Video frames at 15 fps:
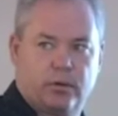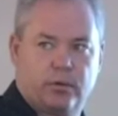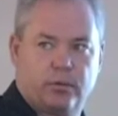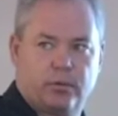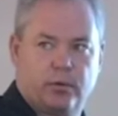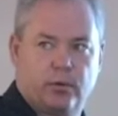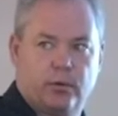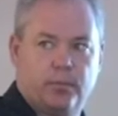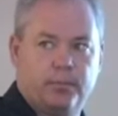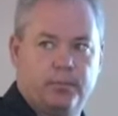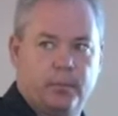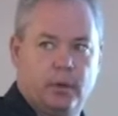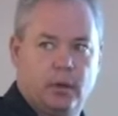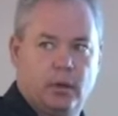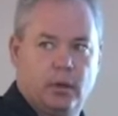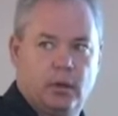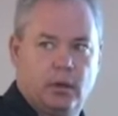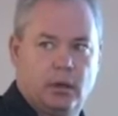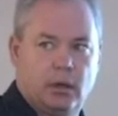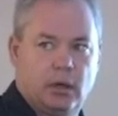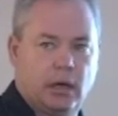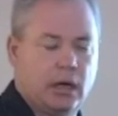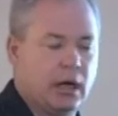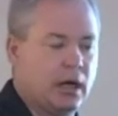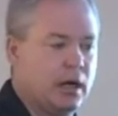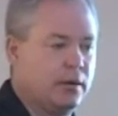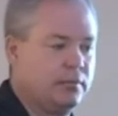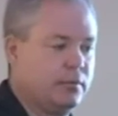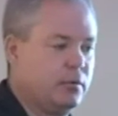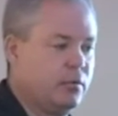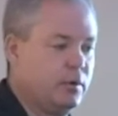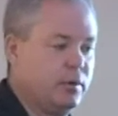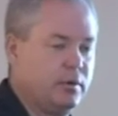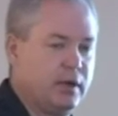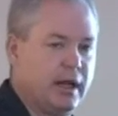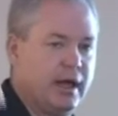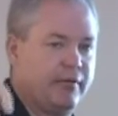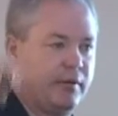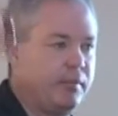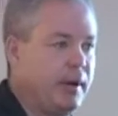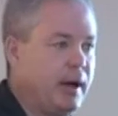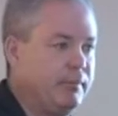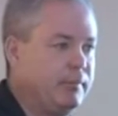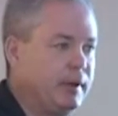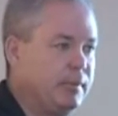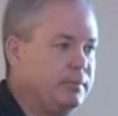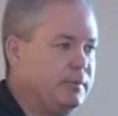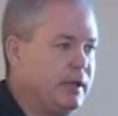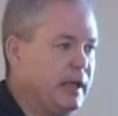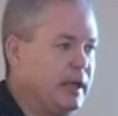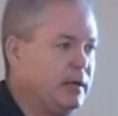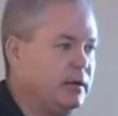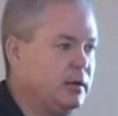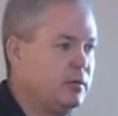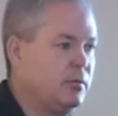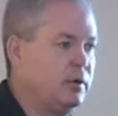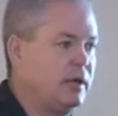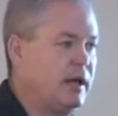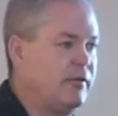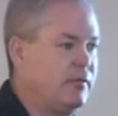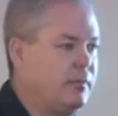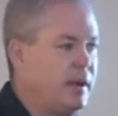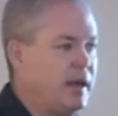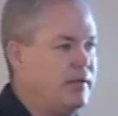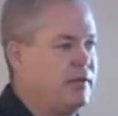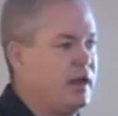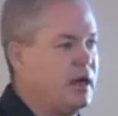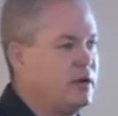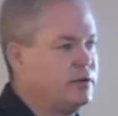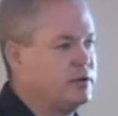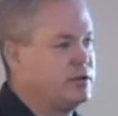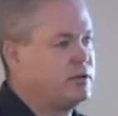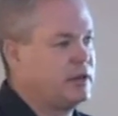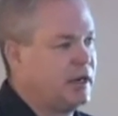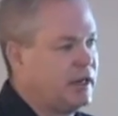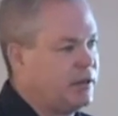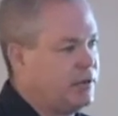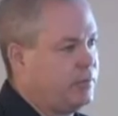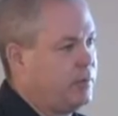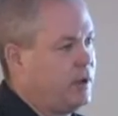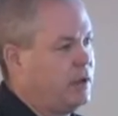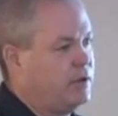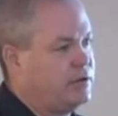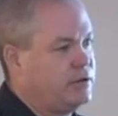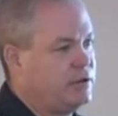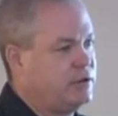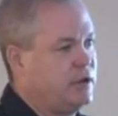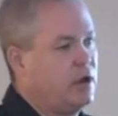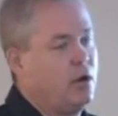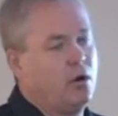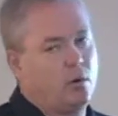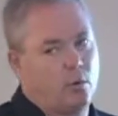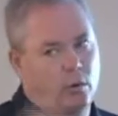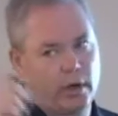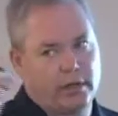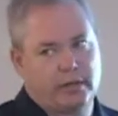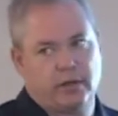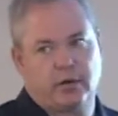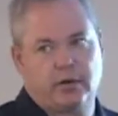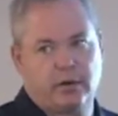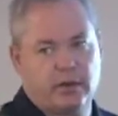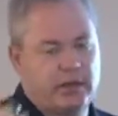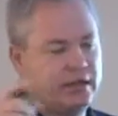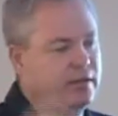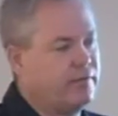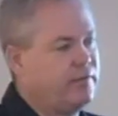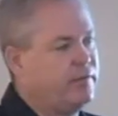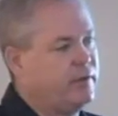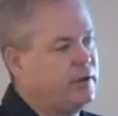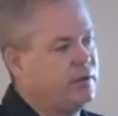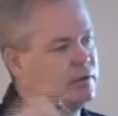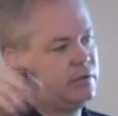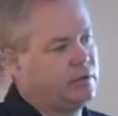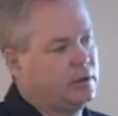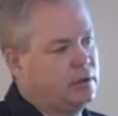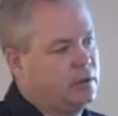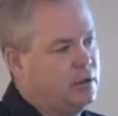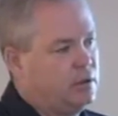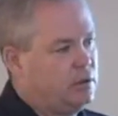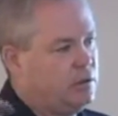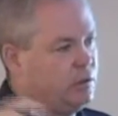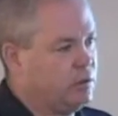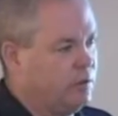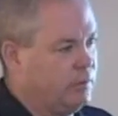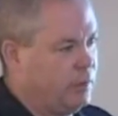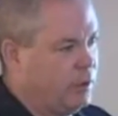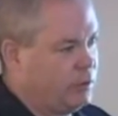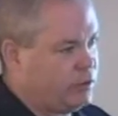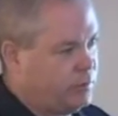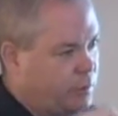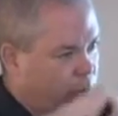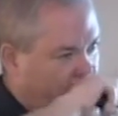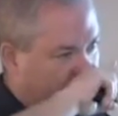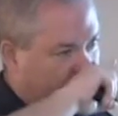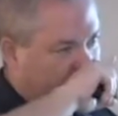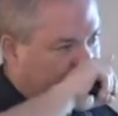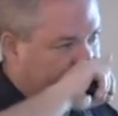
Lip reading: of the room we would have a pop-up tent. We'd have a pathologist and anthropologist right there in the field doing the post-mortem.